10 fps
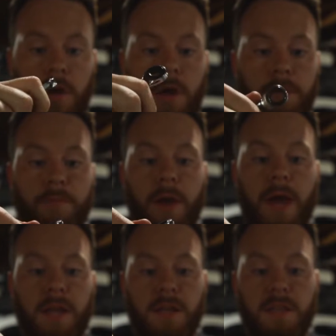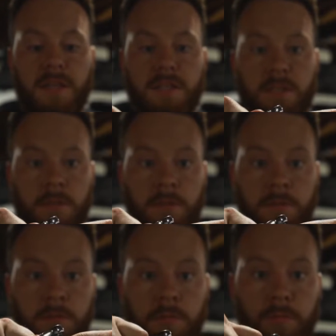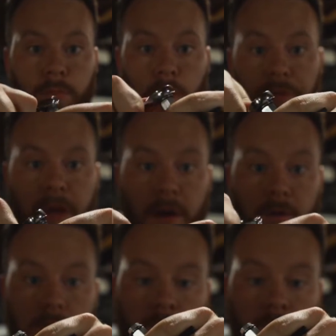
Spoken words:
on backing this bolt out,